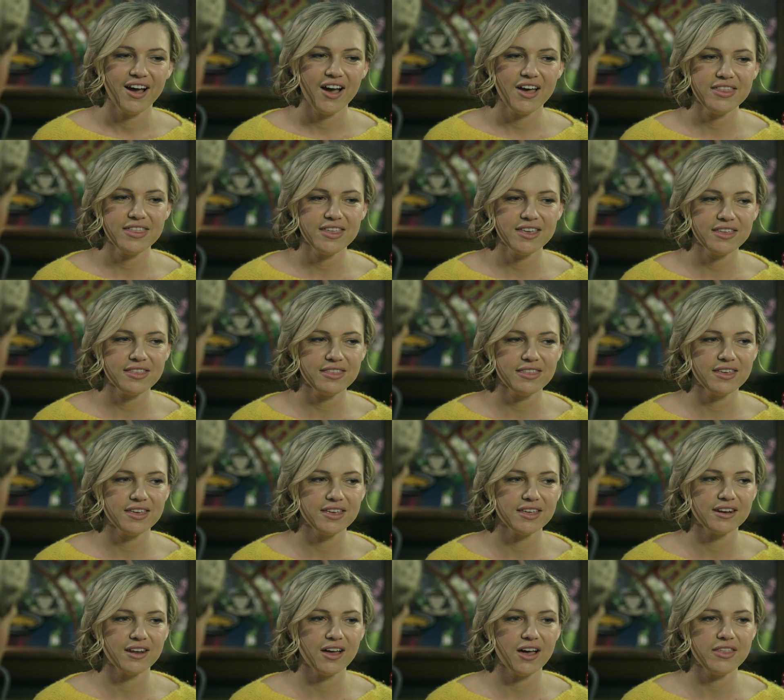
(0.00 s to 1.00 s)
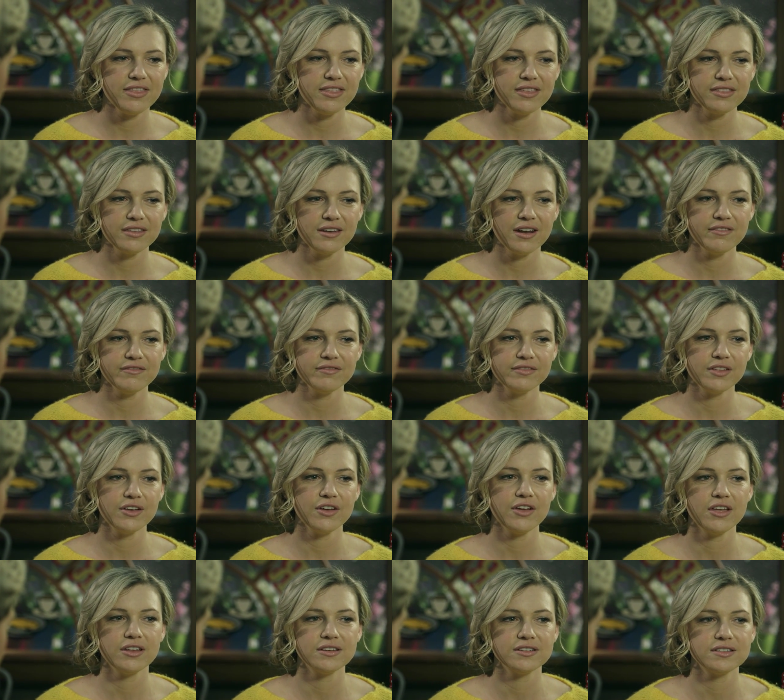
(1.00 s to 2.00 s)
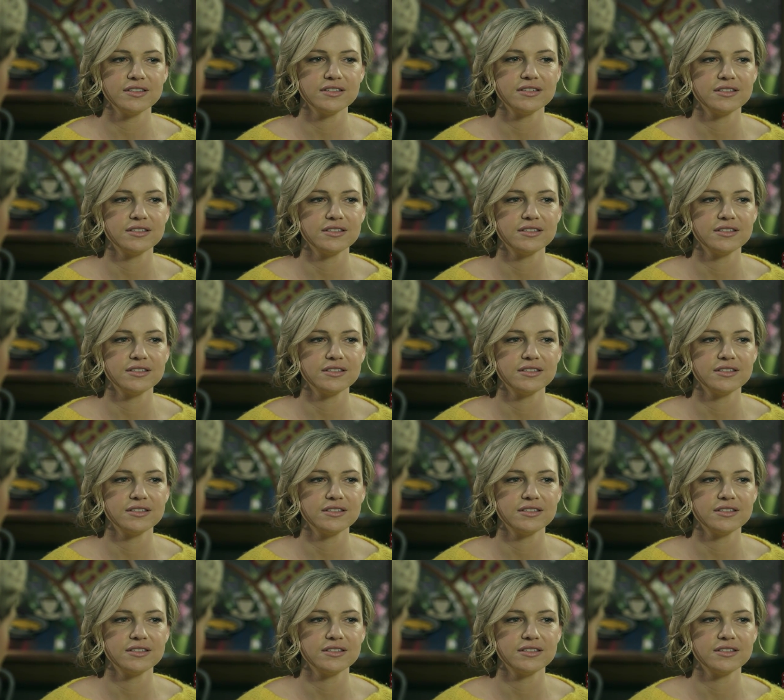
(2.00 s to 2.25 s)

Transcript: I think that I think that I've learnt